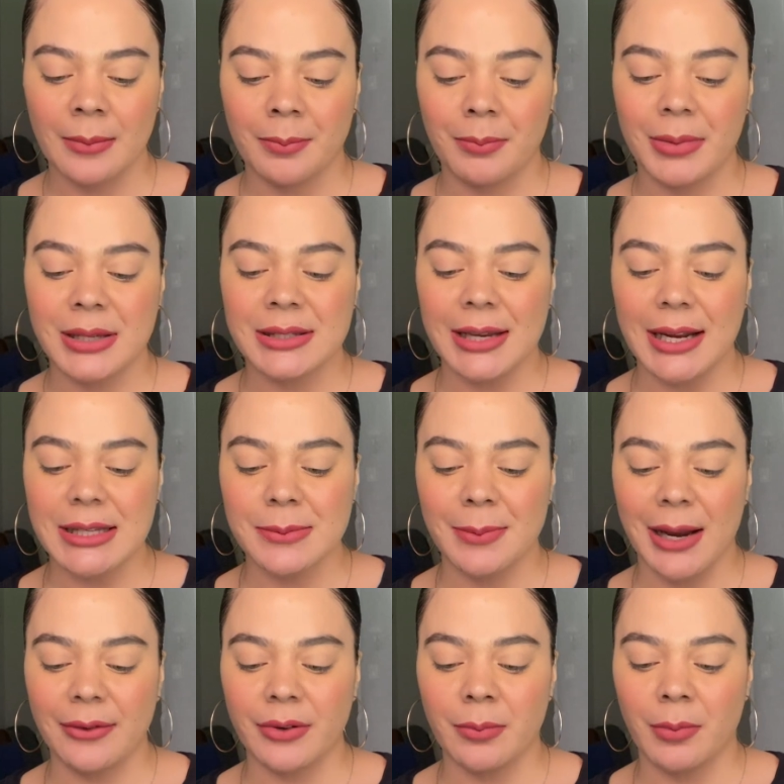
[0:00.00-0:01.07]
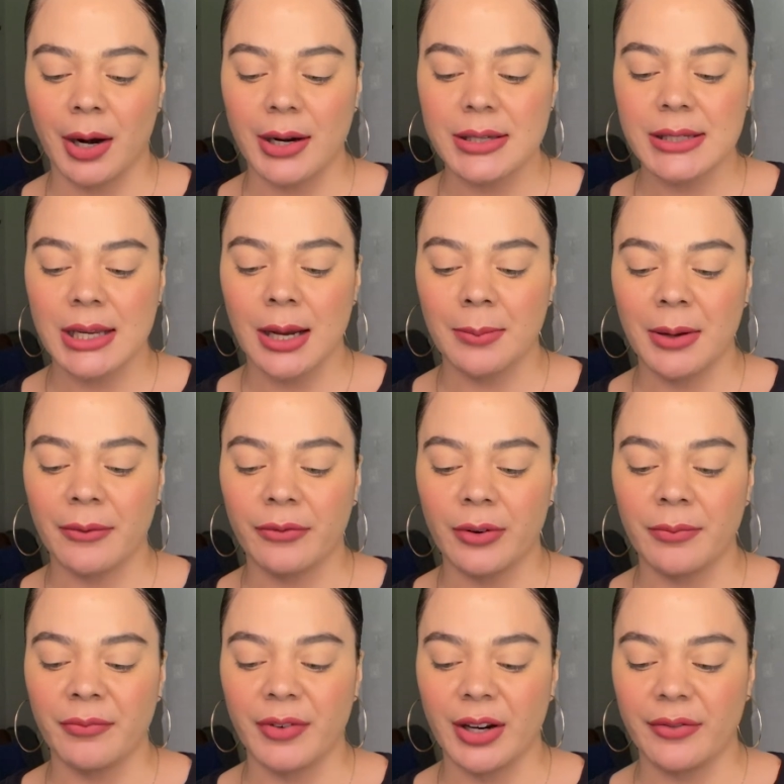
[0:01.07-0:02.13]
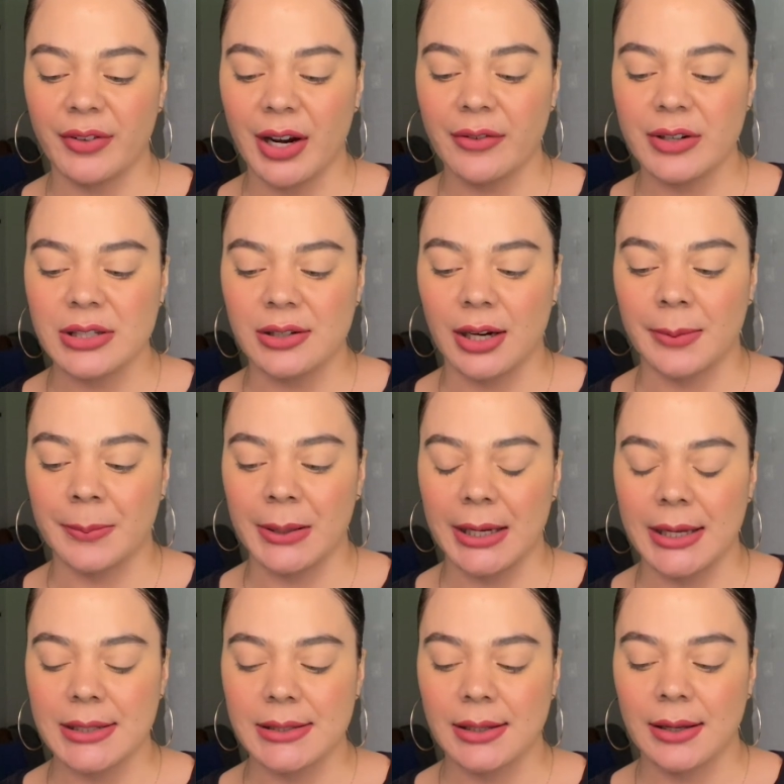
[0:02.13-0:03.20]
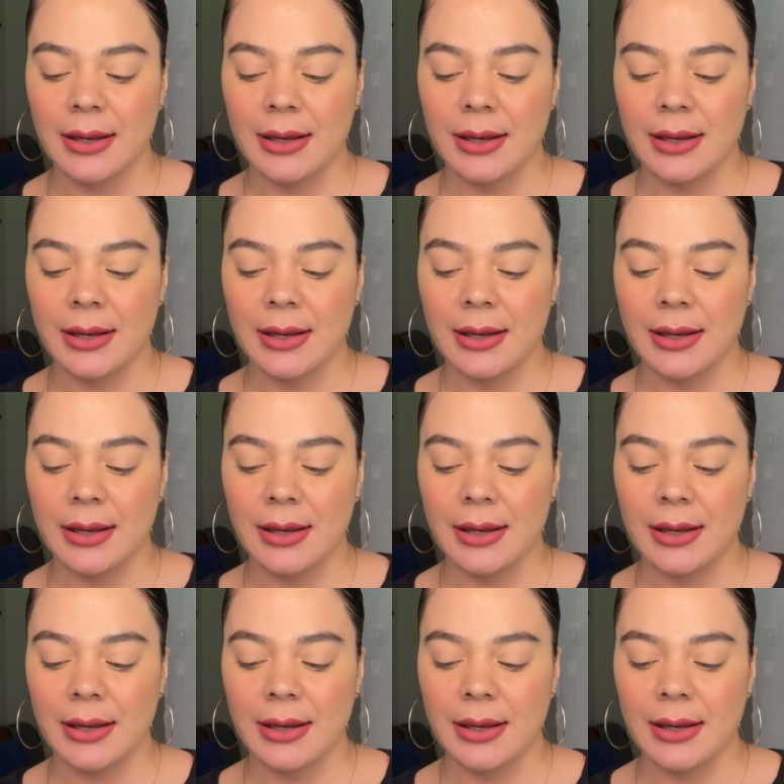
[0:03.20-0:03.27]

Besides my remarks coming from a very, very dark place,